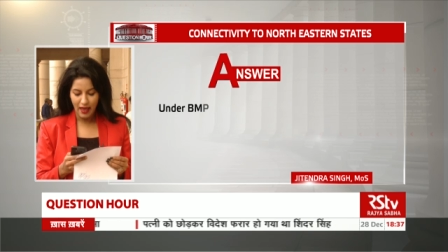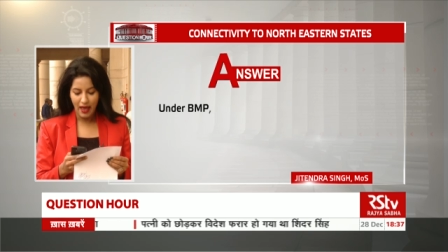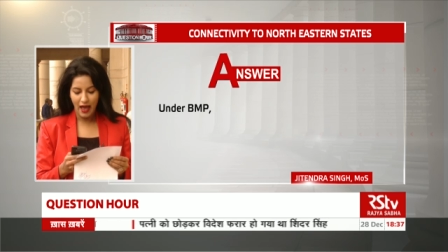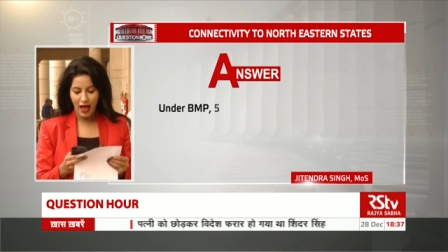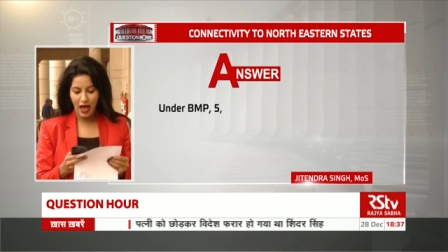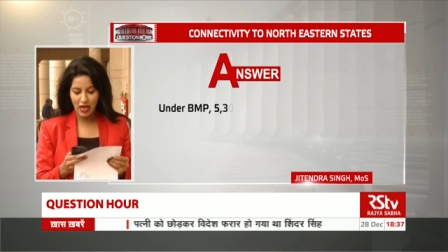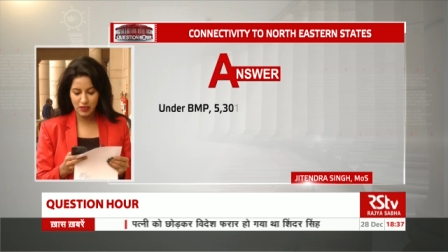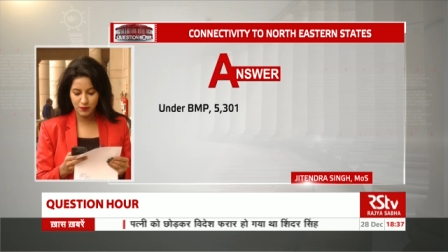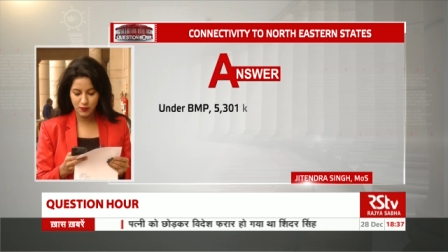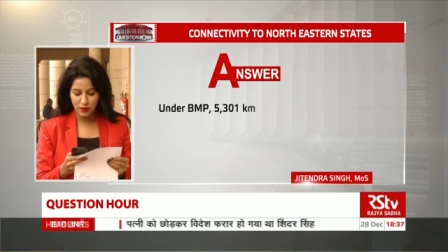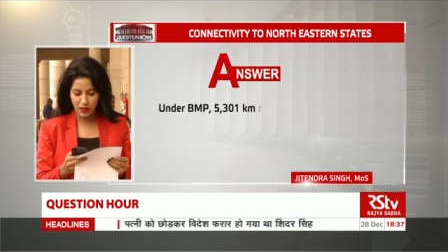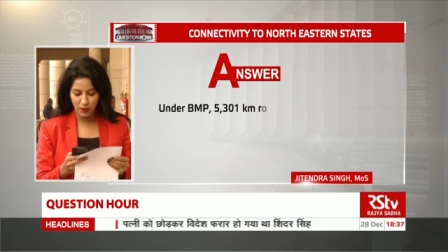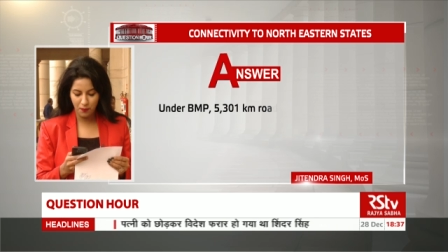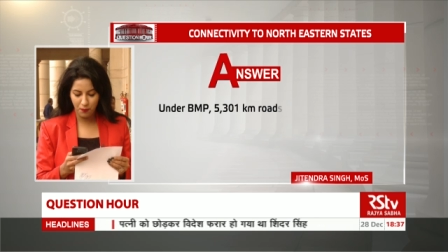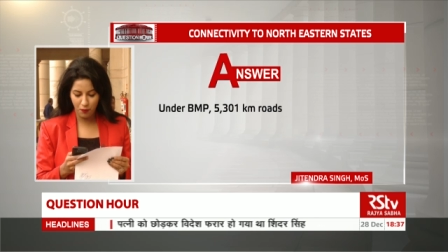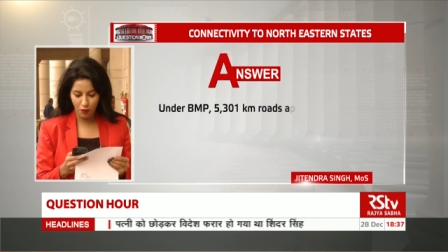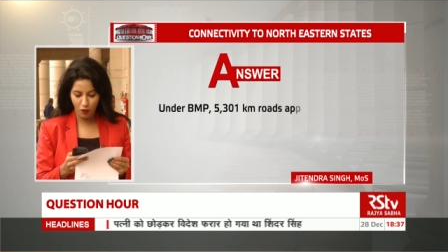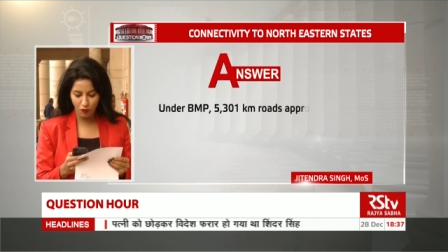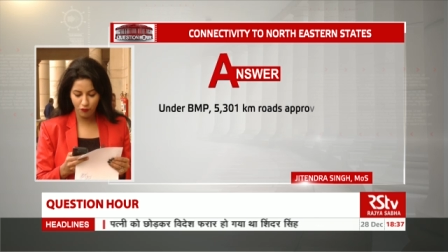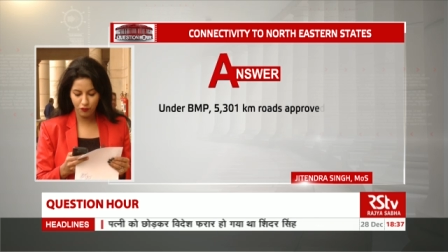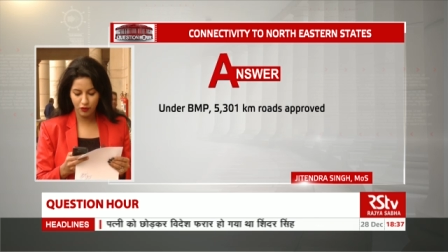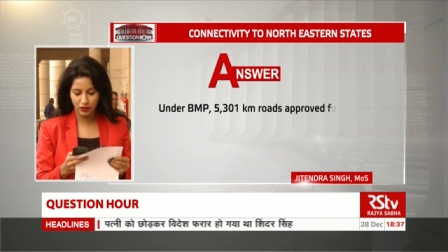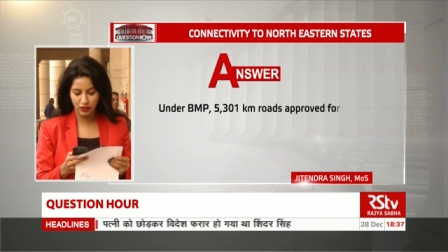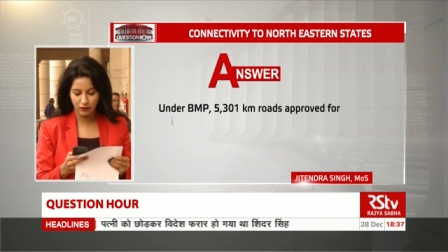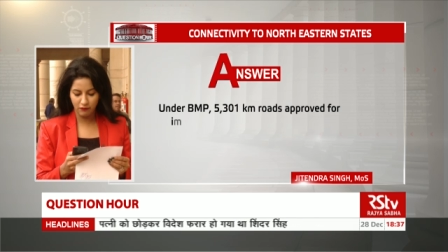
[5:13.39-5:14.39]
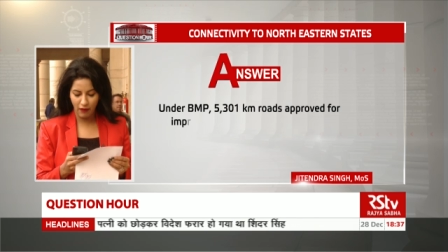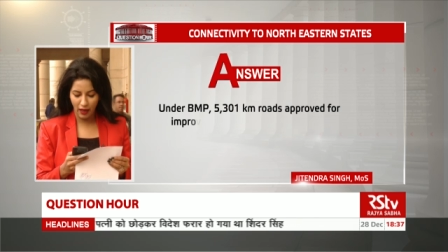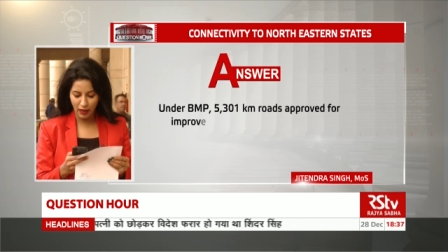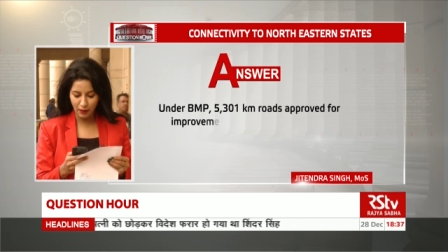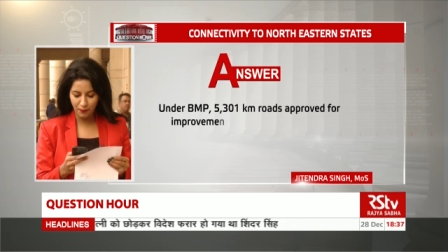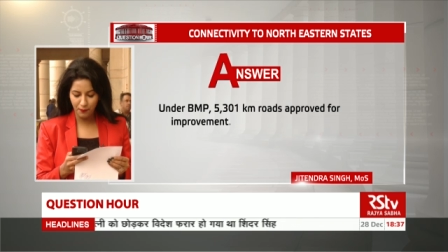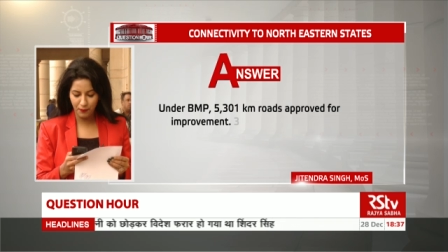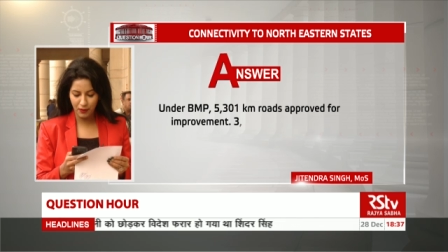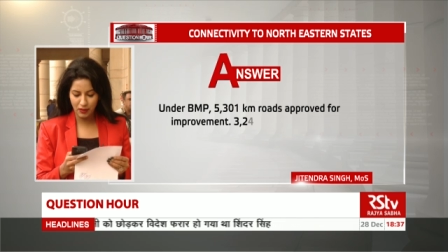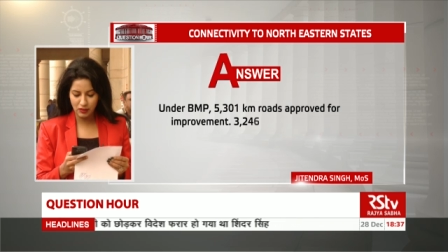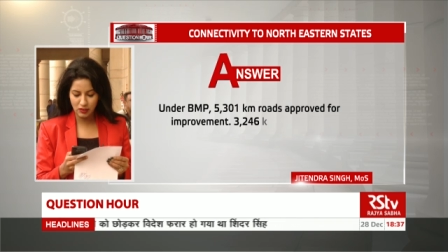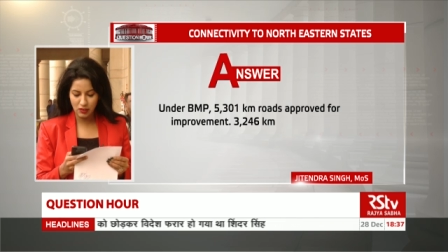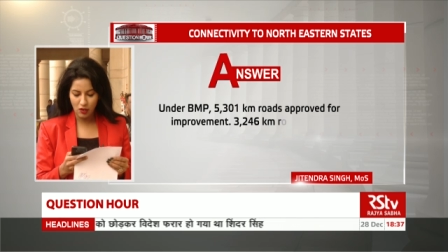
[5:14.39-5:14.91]
has been approved for
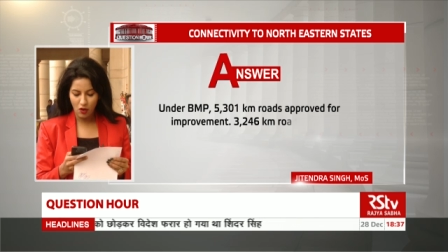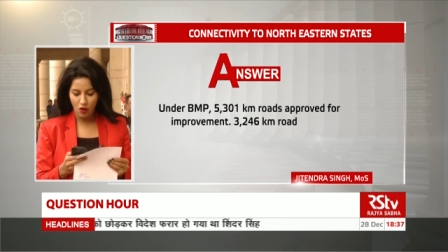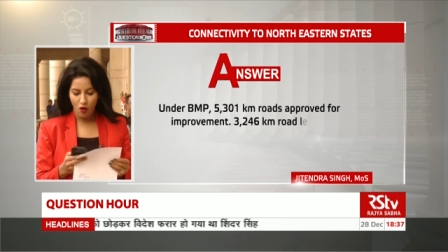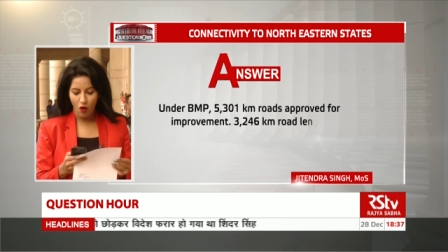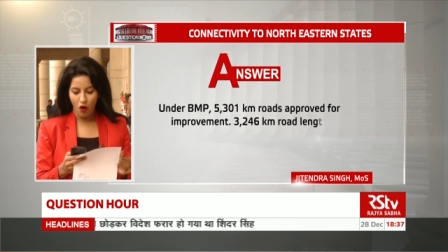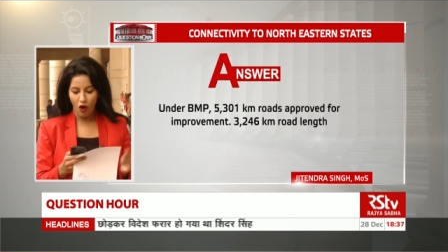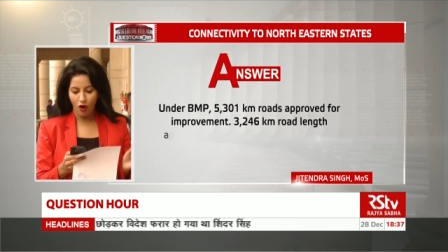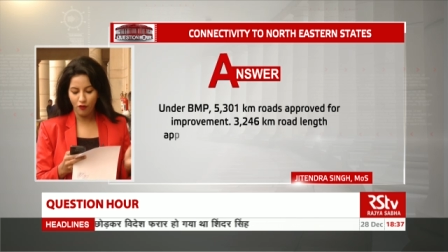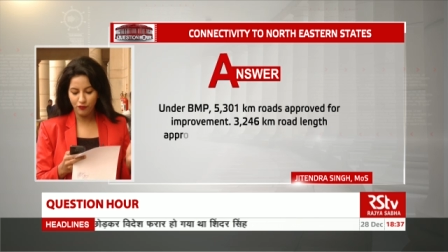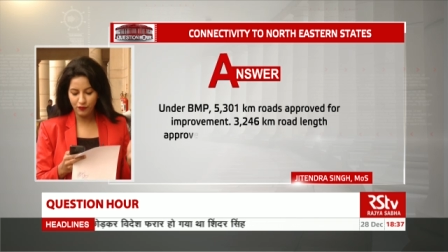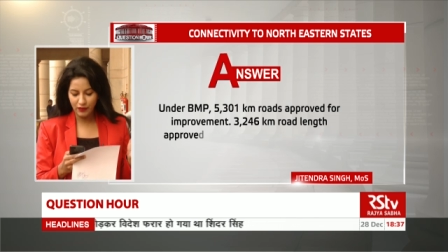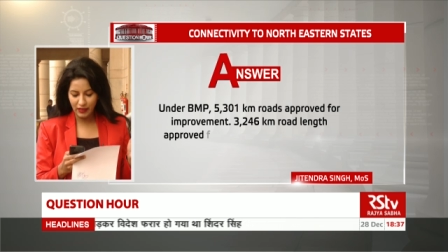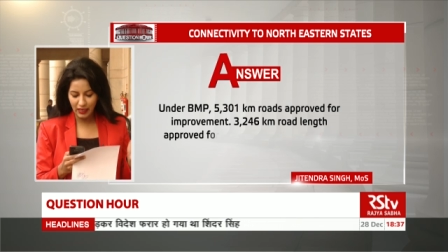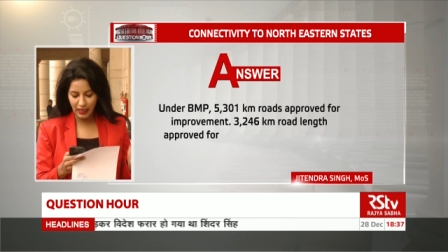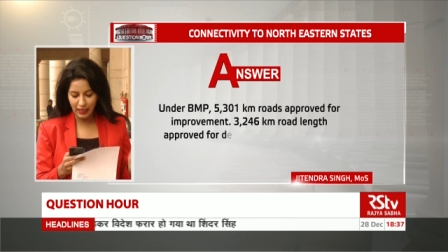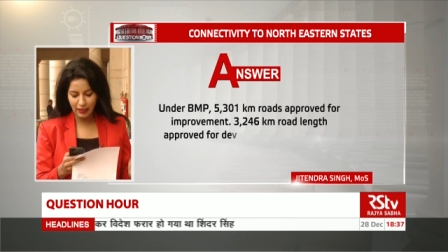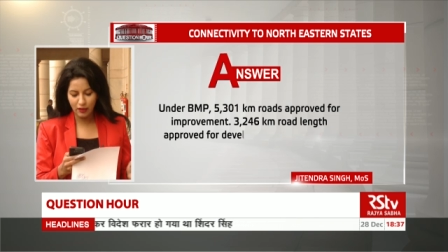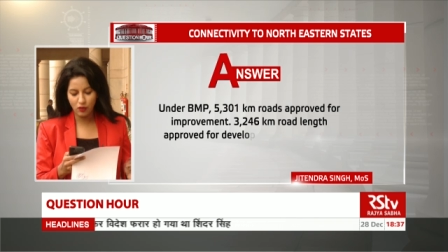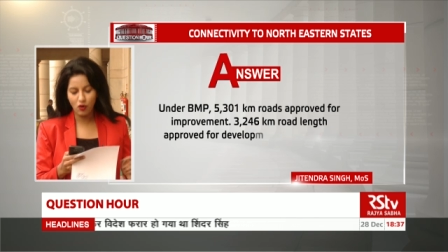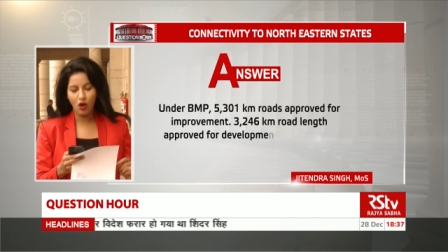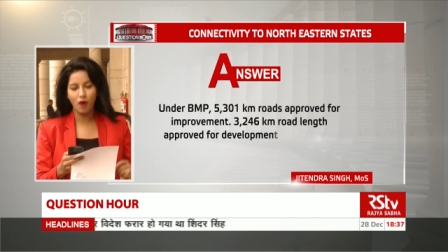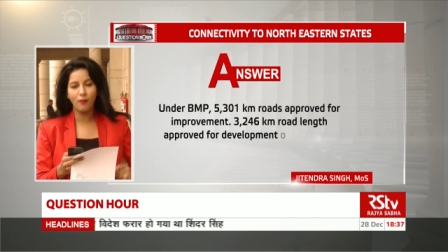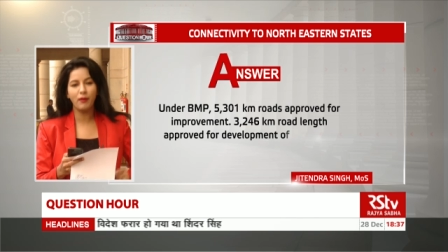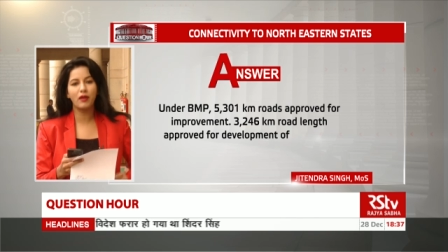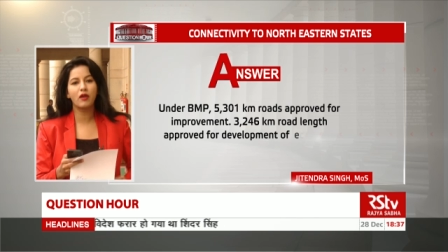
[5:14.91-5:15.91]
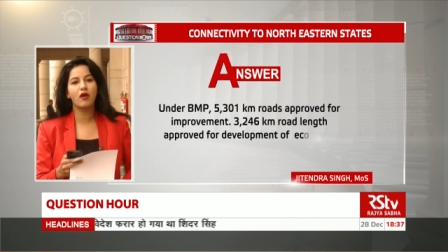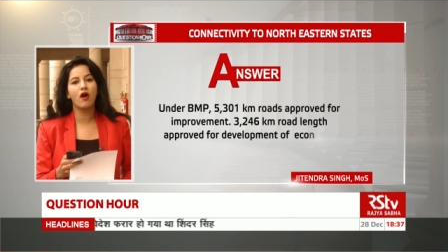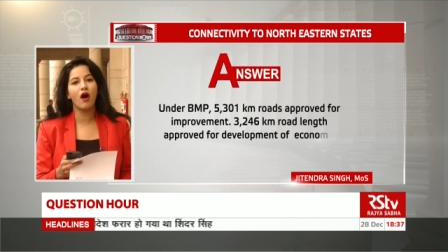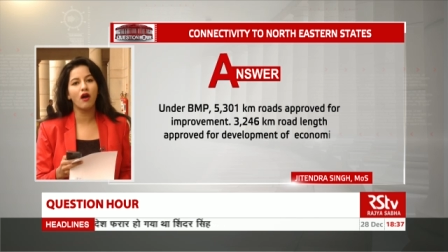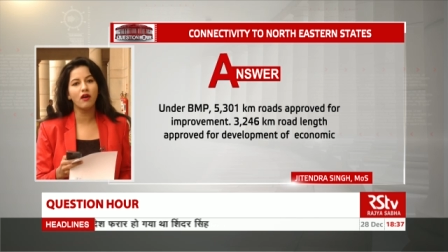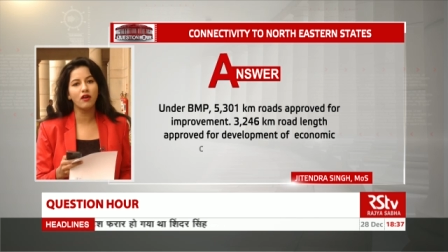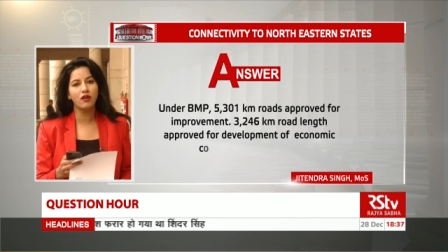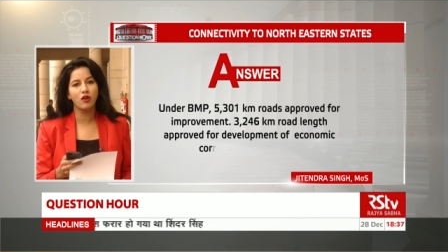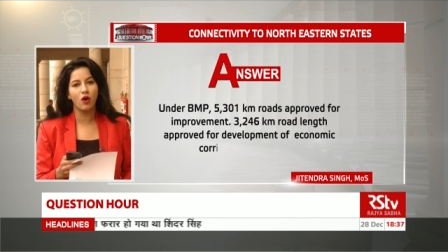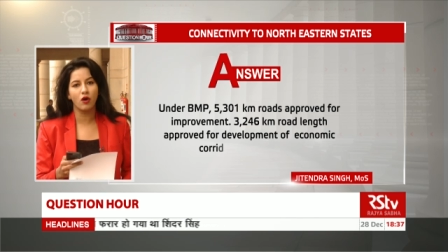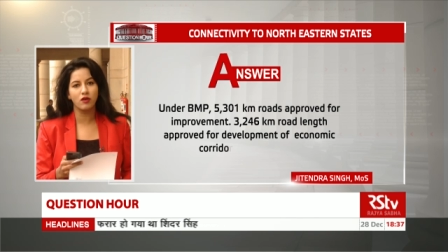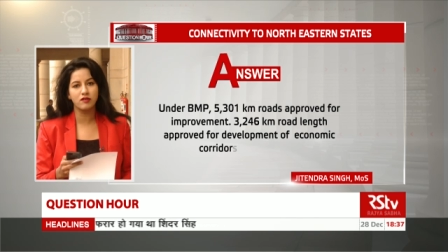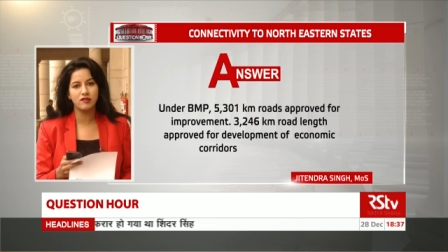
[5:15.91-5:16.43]
development of economic
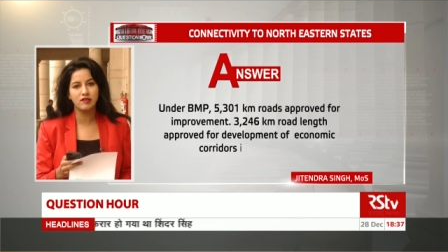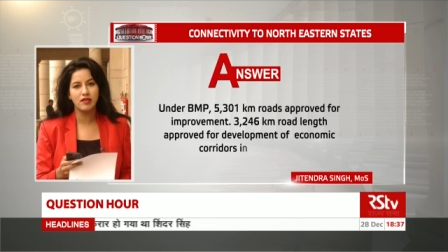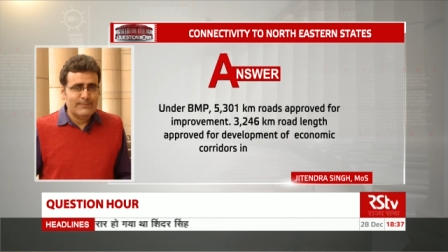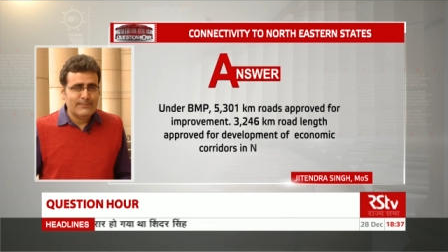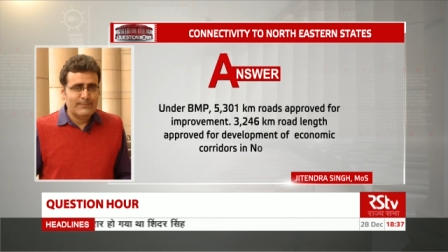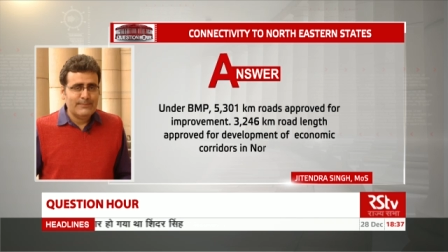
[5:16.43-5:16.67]
corridors